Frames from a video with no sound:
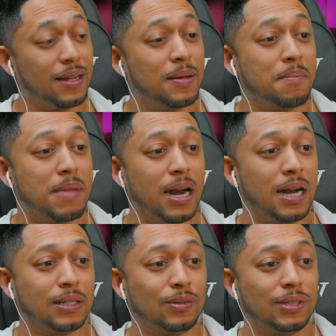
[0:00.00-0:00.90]

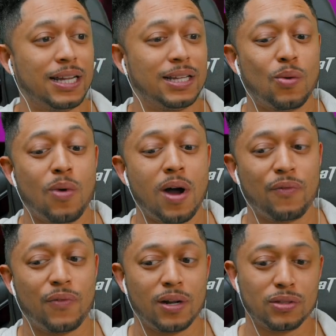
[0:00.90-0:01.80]
Better get some water
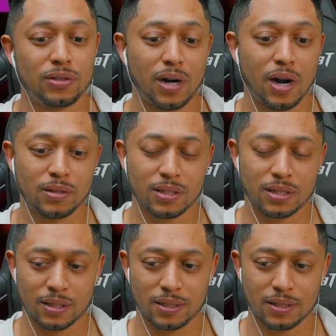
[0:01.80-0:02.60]
for those throats.